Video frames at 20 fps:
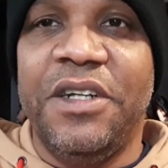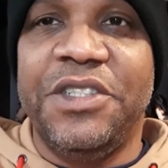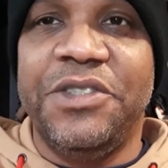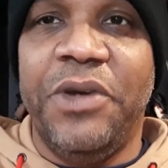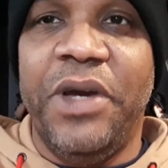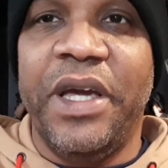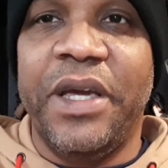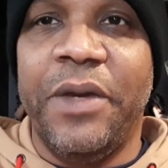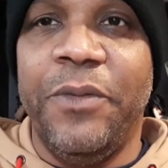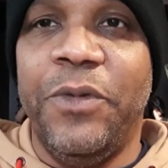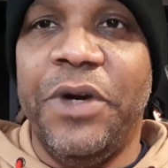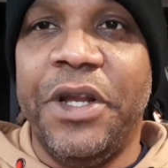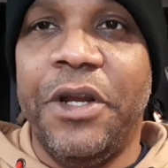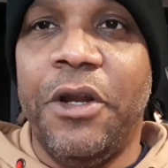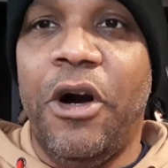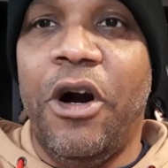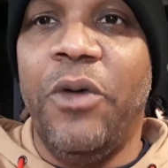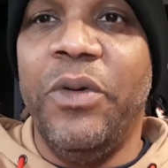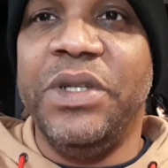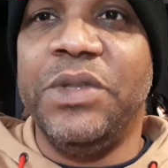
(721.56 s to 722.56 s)
Trek, and what it
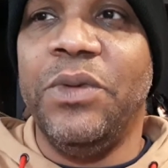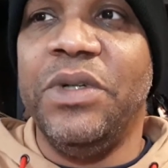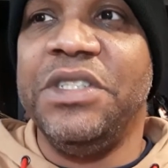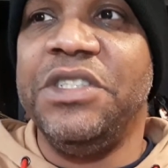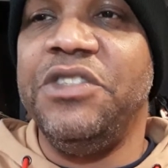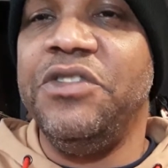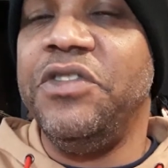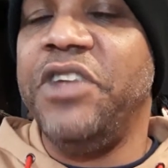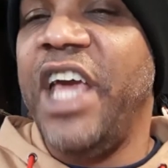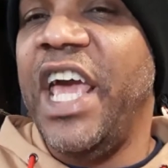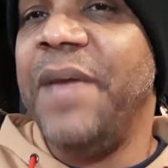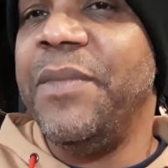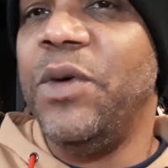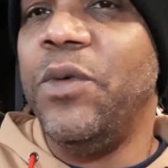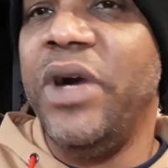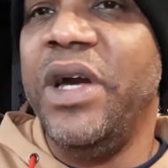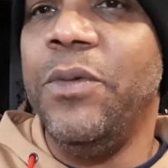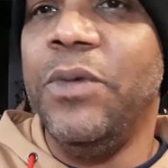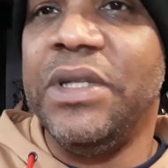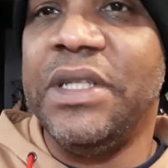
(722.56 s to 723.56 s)
always was is you came
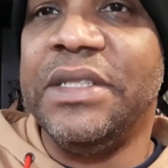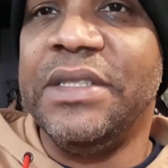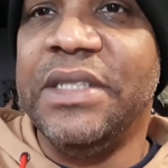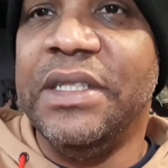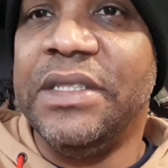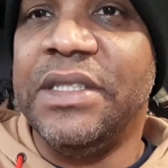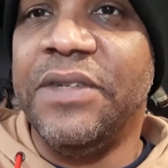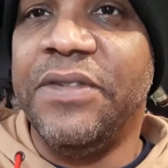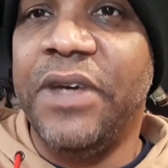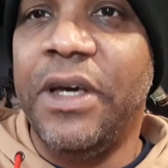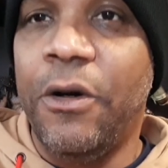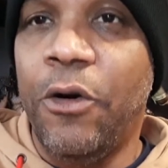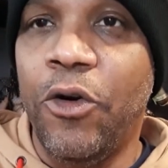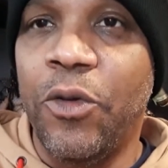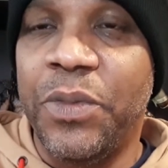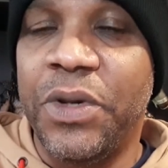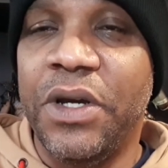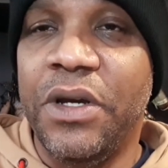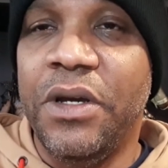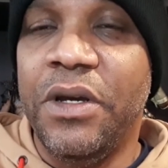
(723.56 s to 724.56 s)
away with a sense of
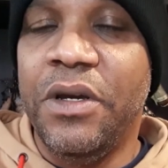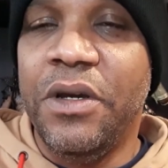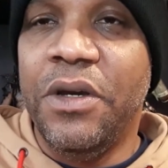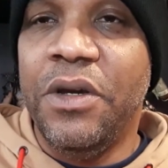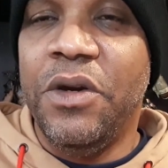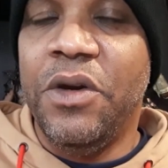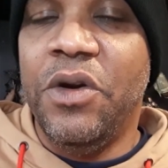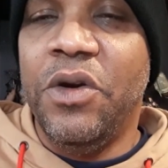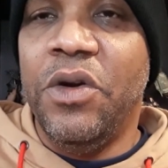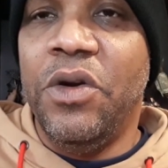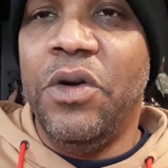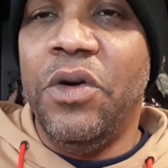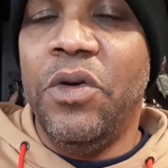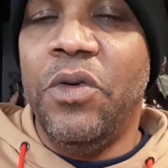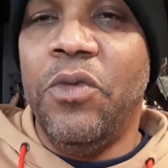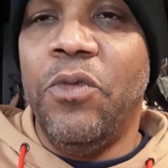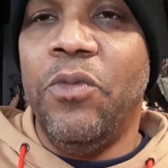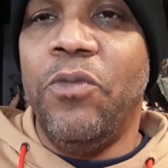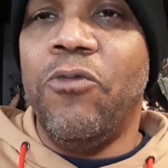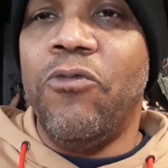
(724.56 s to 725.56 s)
hope
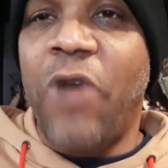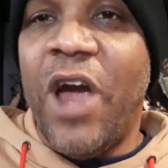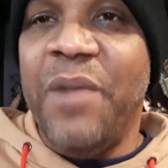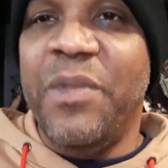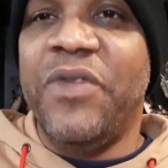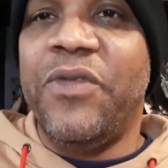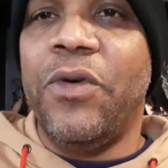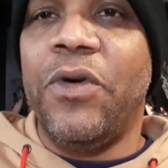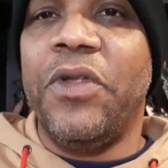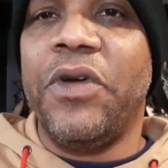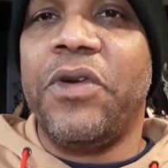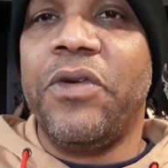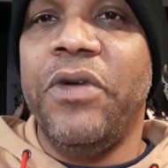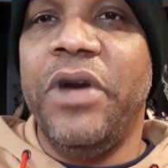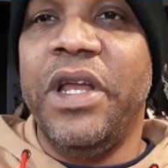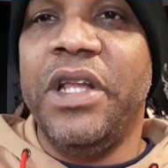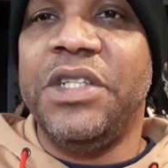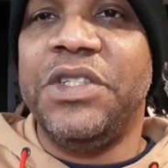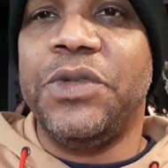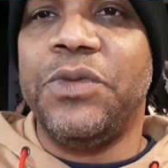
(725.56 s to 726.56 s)
right before the
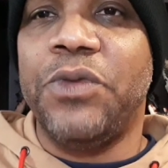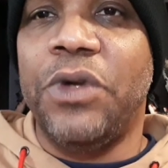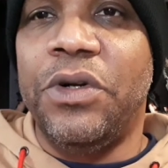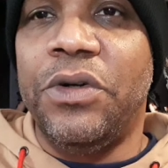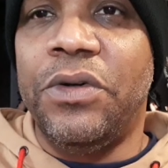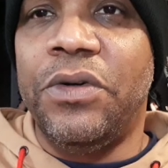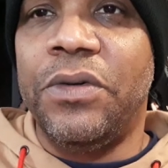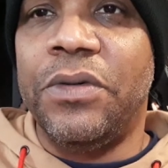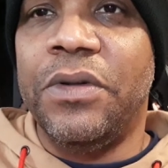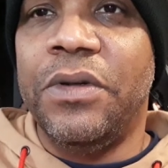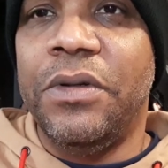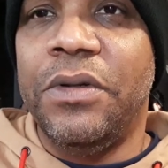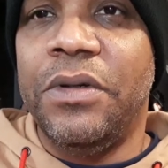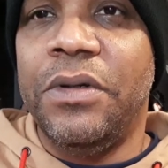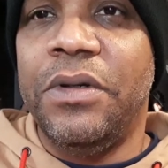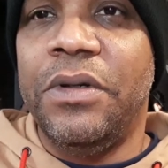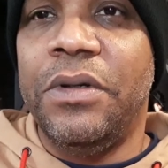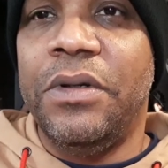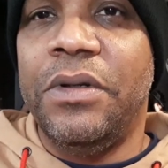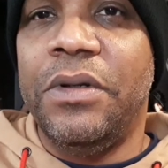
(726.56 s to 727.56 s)
credits rolled.
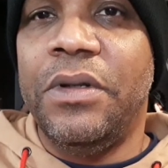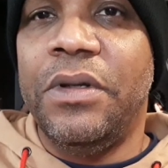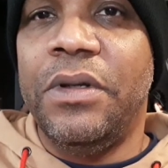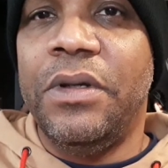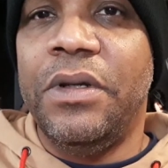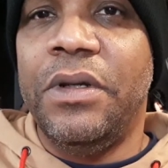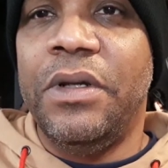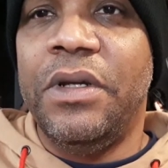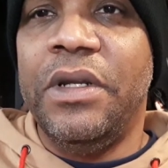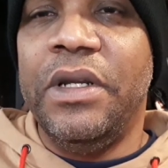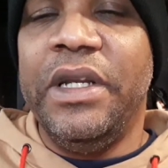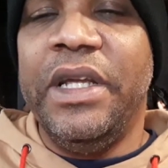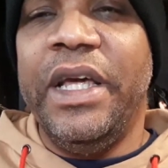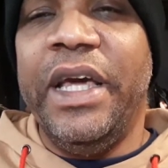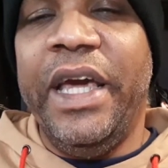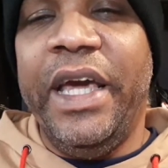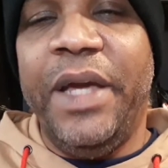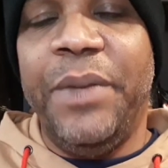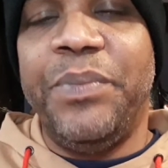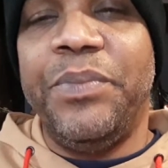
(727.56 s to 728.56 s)

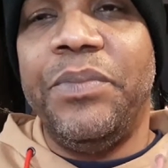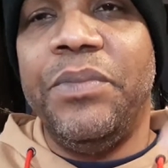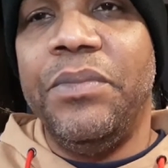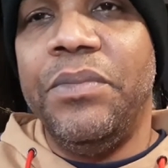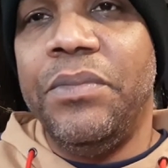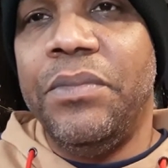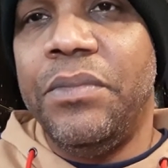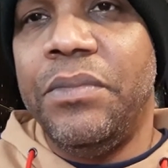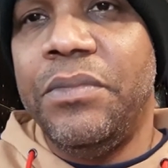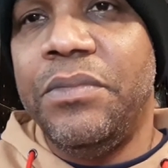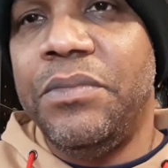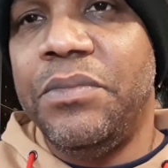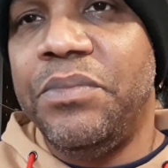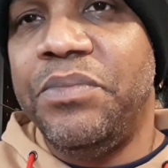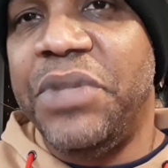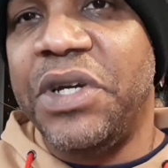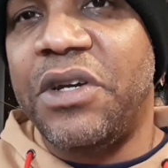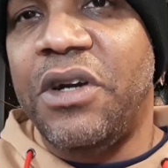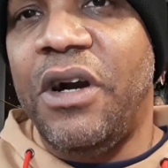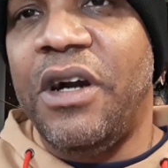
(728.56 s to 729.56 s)
And
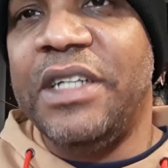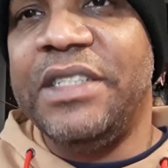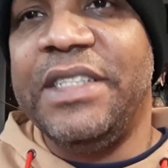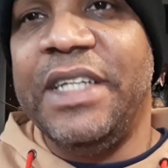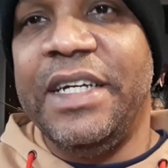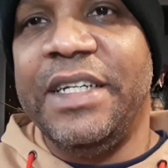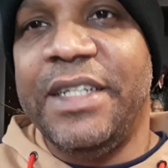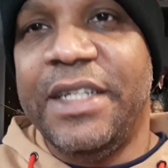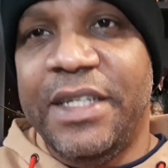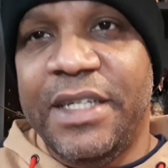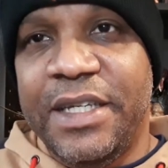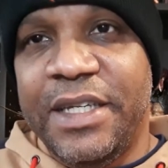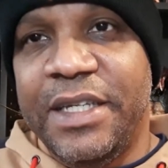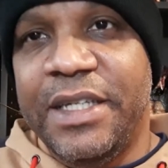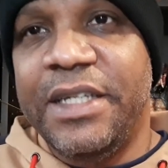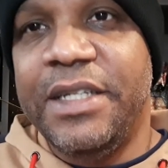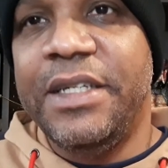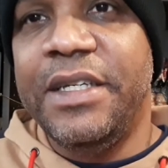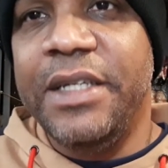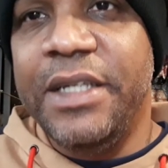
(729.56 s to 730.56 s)
Picard said,
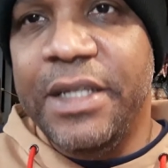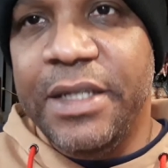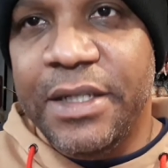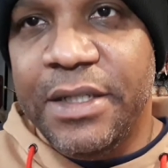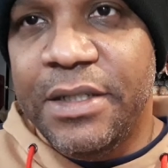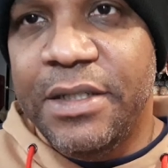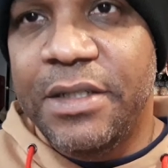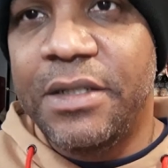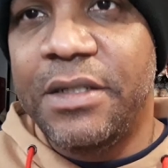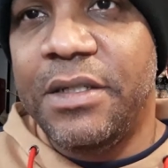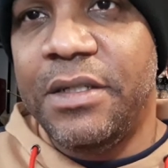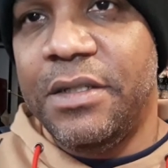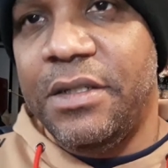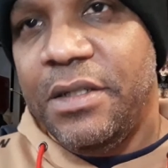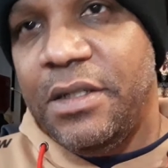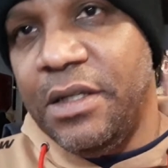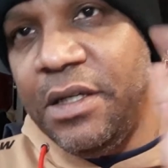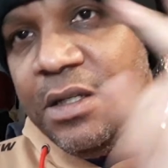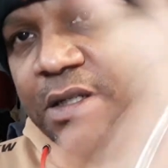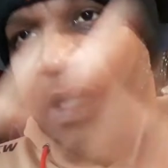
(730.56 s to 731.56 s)

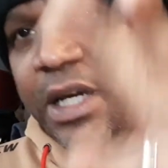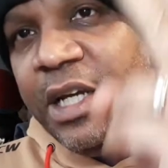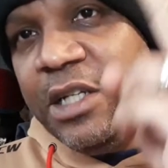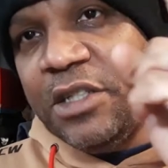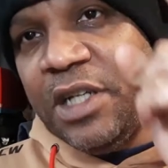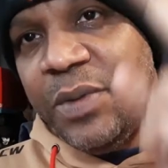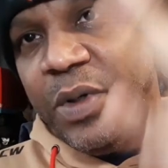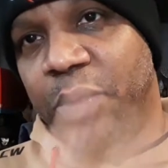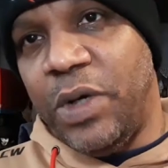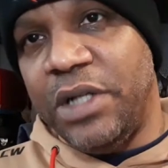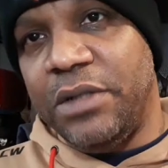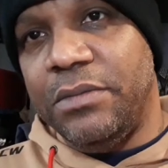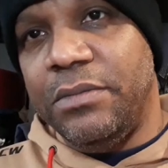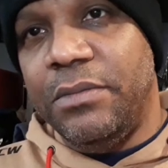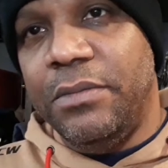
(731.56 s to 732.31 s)
Engage, number one.